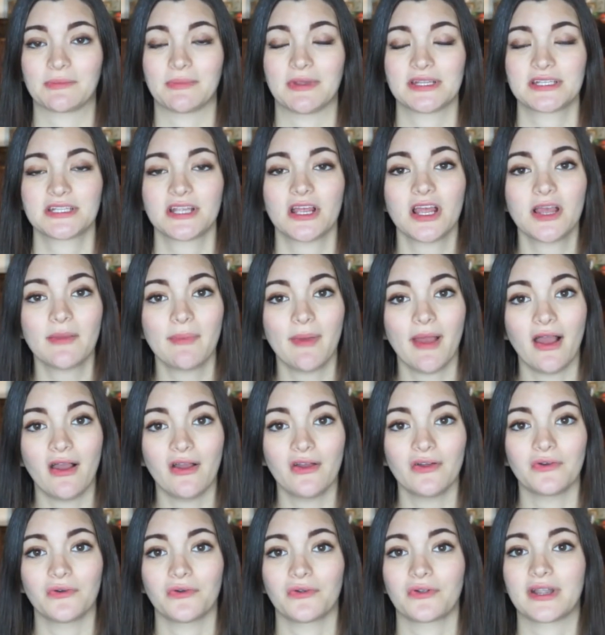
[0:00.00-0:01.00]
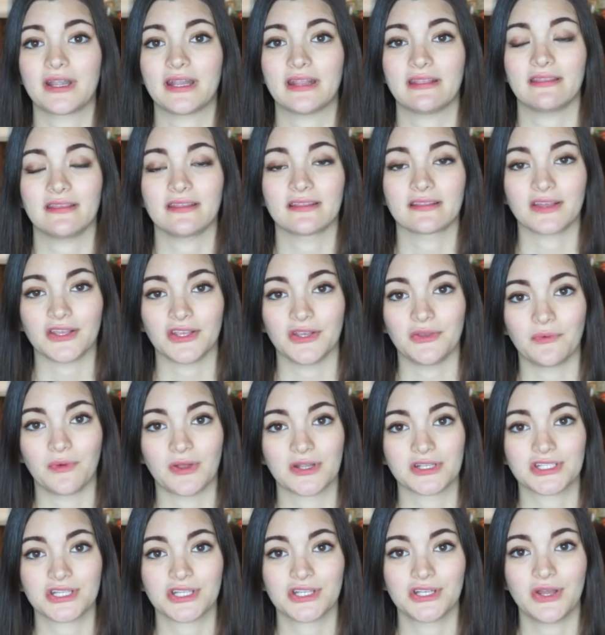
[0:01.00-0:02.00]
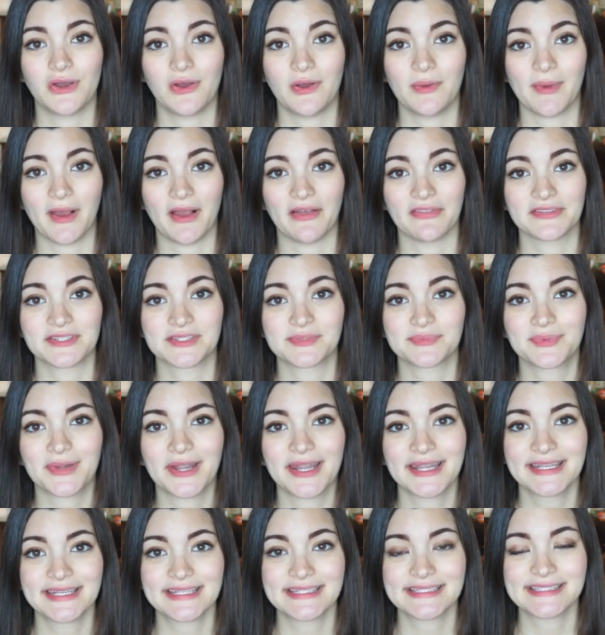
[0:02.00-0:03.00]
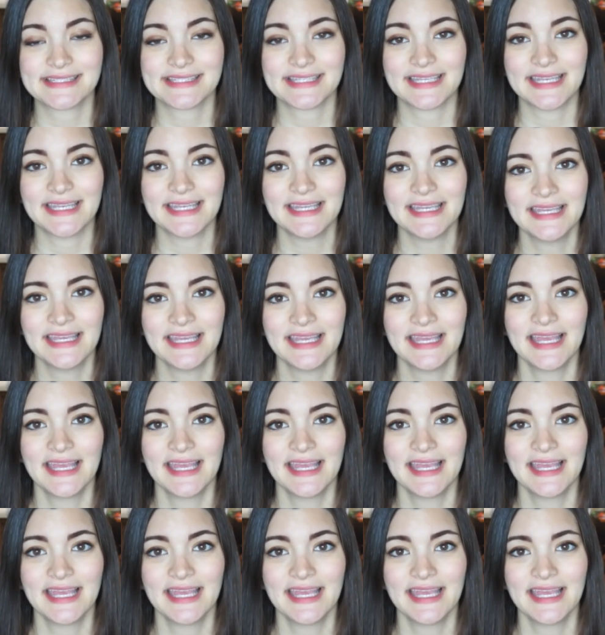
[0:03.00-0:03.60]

me talk about or anything that you want to know about this pregnancy.